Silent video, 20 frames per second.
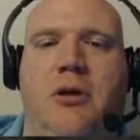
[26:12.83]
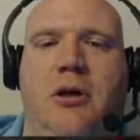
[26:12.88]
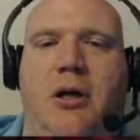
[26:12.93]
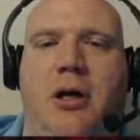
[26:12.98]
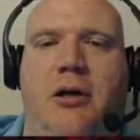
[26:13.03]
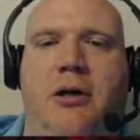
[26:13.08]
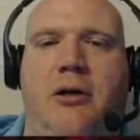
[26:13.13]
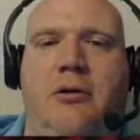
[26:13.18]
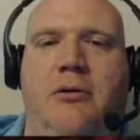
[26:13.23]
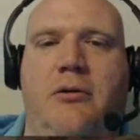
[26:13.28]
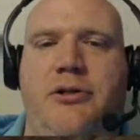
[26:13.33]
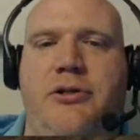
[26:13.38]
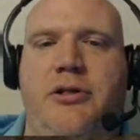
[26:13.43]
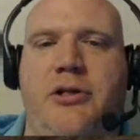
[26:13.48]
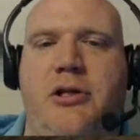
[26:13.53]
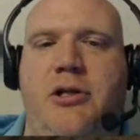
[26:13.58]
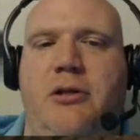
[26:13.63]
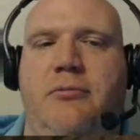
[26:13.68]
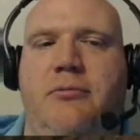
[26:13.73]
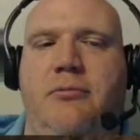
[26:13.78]
I know, I see
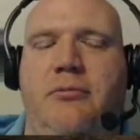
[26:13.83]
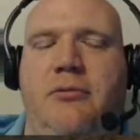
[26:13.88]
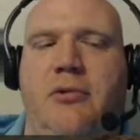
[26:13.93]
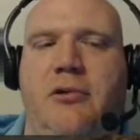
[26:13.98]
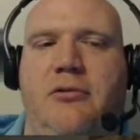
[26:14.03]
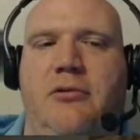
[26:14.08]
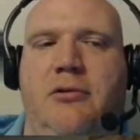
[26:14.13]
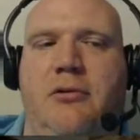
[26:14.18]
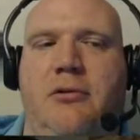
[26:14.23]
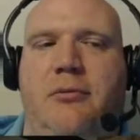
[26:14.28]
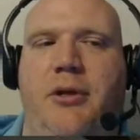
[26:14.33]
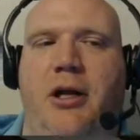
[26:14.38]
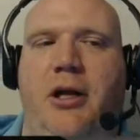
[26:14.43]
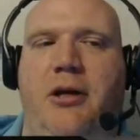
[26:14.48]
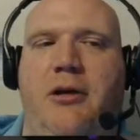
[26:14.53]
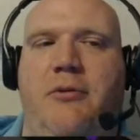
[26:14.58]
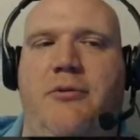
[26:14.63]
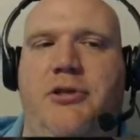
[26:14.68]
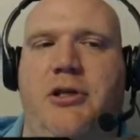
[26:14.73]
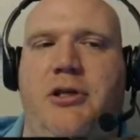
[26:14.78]
you. I mean, I
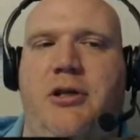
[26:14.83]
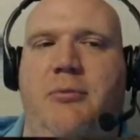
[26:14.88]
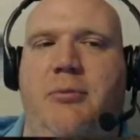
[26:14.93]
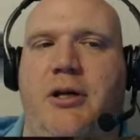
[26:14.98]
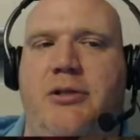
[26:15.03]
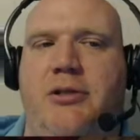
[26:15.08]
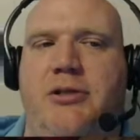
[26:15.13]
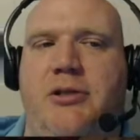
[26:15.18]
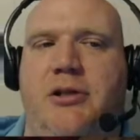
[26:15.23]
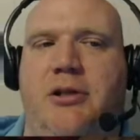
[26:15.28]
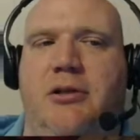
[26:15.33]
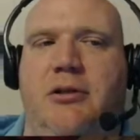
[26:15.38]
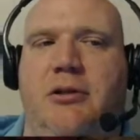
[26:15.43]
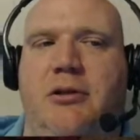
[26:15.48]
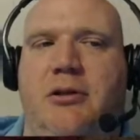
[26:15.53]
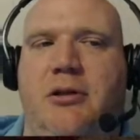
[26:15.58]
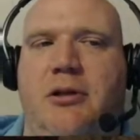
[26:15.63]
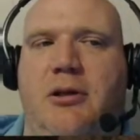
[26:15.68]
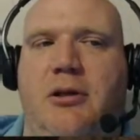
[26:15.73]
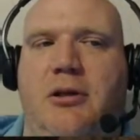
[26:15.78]
don't see you, but I see you.
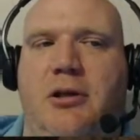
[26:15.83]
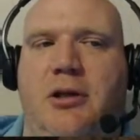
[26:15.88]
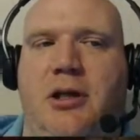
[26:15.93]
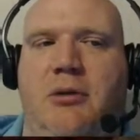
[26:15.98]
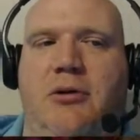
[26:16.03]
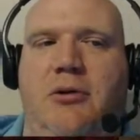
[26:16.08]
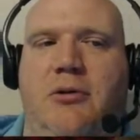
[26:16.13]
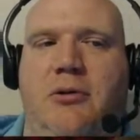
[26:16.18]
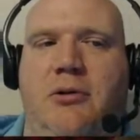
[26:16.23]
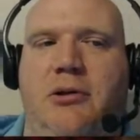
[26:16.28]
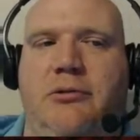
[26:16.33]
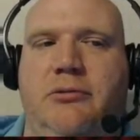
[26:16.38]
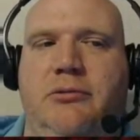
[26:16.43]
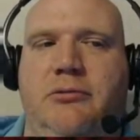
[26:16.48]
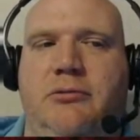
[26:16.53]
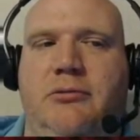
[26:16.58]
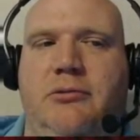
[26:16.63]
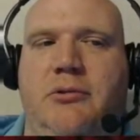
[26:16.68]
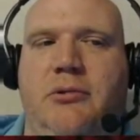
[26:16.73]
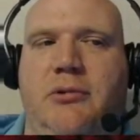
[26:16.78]
Keep going.
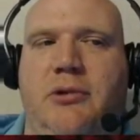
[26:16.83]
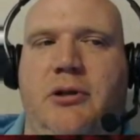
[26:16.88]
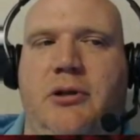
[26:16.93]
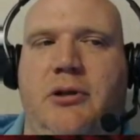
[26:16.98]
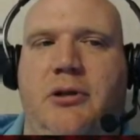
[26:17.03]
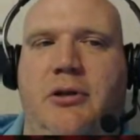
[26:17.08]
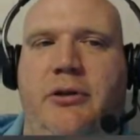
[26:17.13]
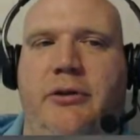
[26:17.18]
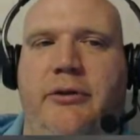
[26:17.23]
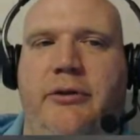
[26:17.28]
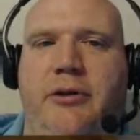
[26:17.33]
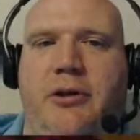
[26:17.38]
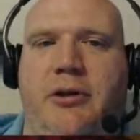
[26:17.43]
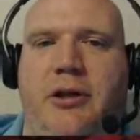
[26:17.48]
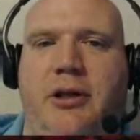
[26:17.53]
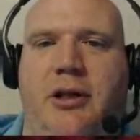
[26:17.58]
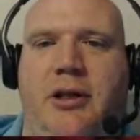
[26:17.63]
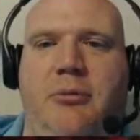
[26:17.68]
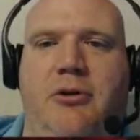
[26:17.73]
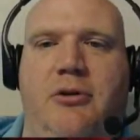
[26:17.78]

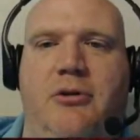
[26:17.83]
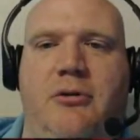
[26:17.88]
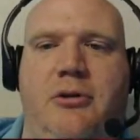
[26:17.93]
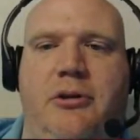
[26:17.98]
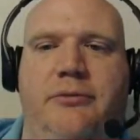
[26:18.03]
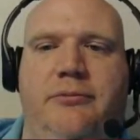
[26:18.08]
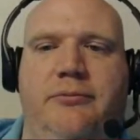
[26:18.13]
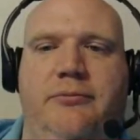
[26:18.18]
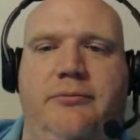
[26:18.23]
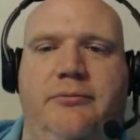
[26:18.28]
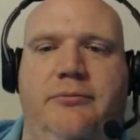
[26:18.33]
Keep going.